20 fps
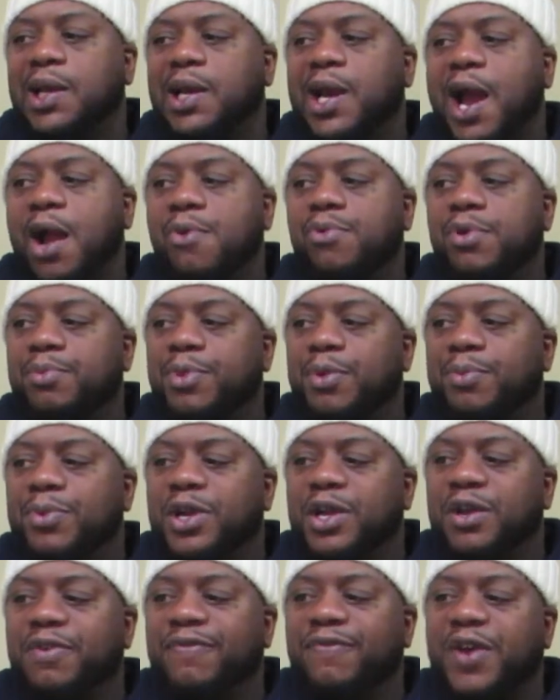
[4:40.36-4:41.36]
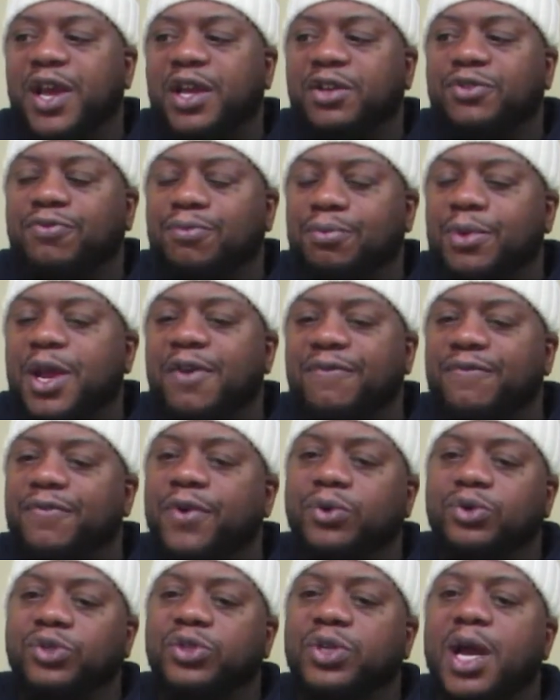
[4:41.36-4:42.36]
I remember the effects from that
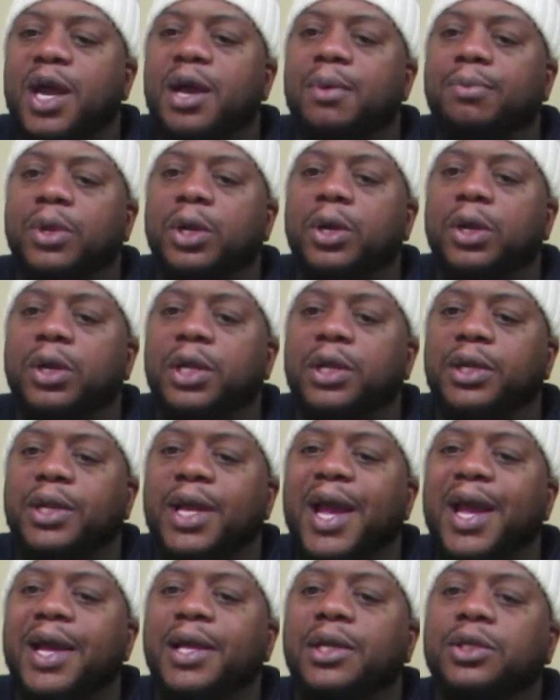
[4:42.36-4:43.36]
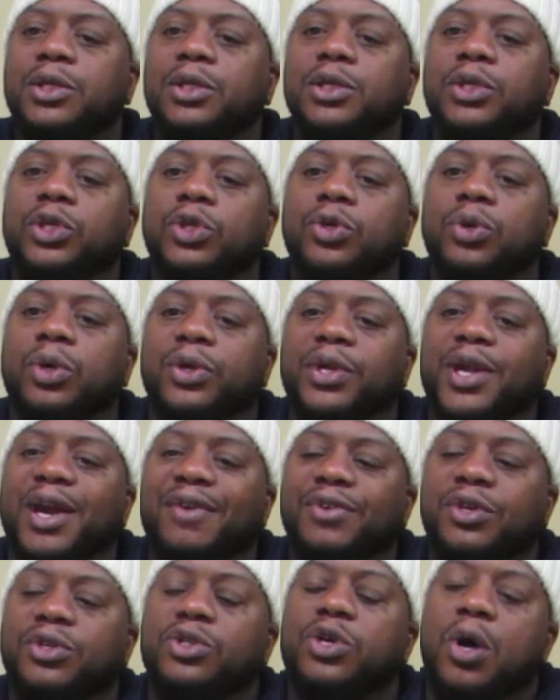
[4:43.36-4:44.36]
first time, learning that you will
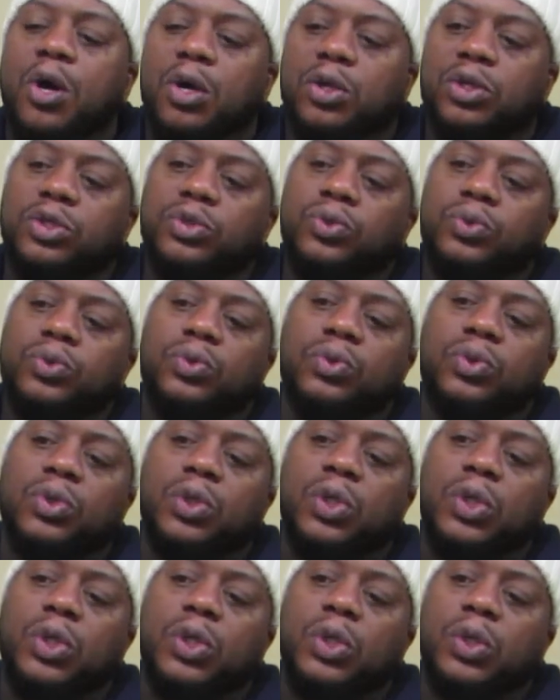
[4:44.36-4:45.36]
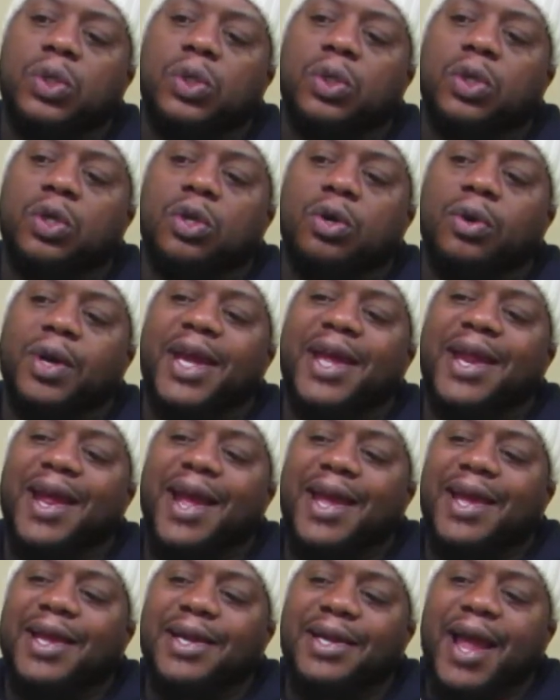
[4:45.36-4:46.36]
never talk to,
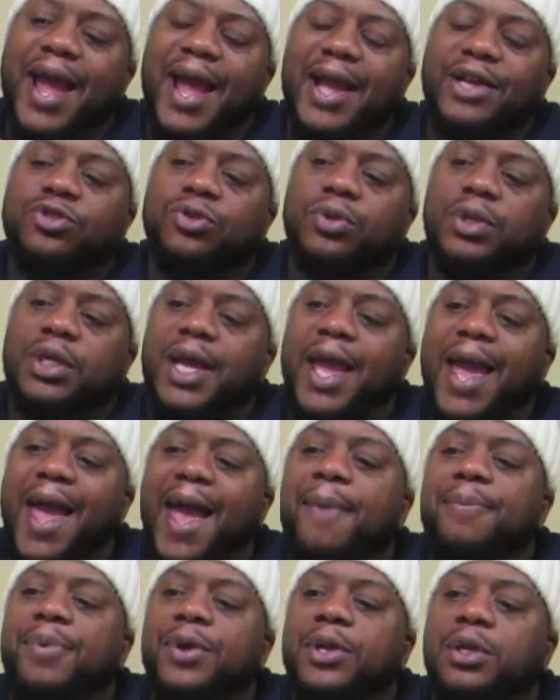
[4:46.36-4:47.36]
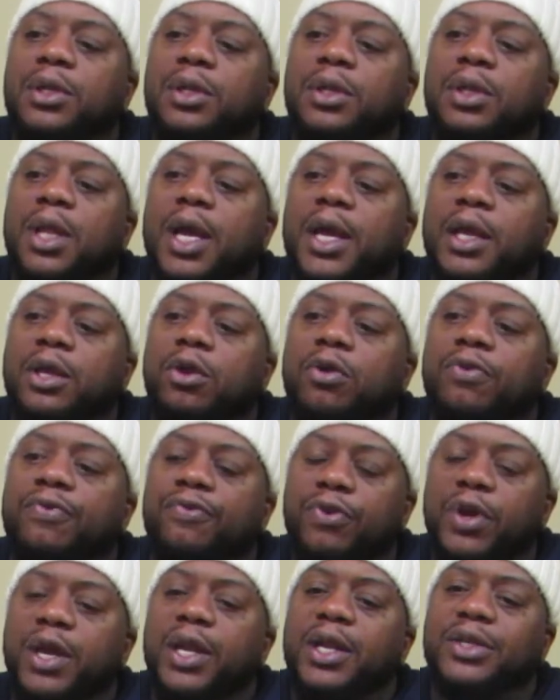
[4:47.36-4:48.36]
it actually happened. Like, your
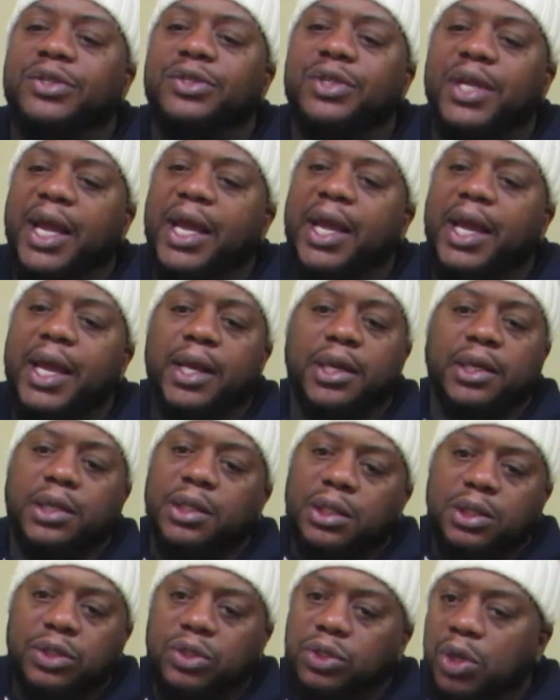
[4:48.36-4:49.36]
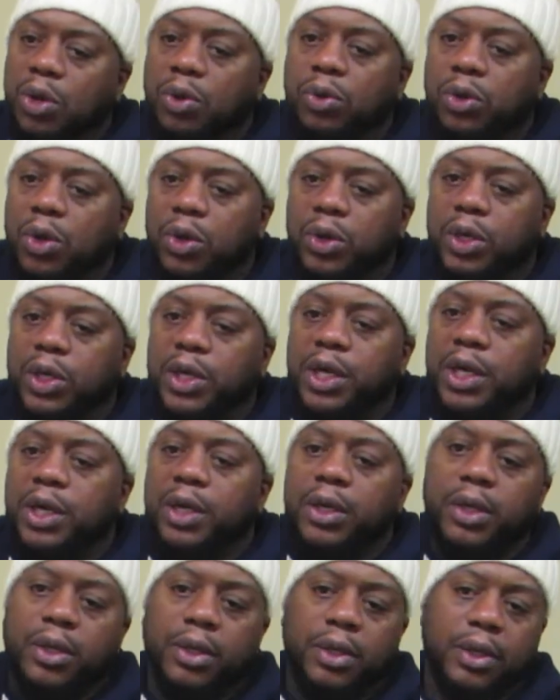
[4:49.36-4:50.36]
friend is dead, he's no longer
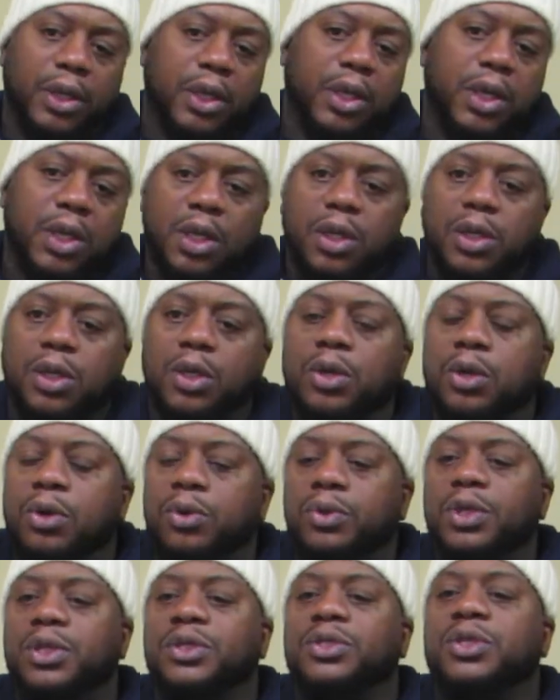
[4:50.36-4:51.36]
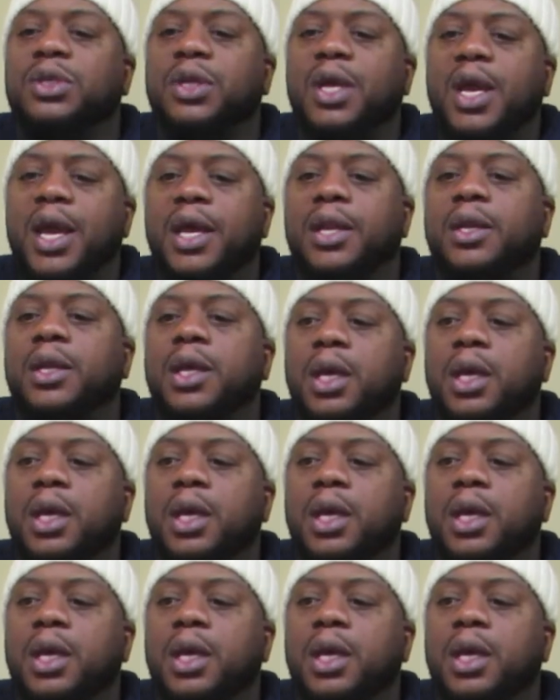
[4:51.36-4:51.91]
here, this and that.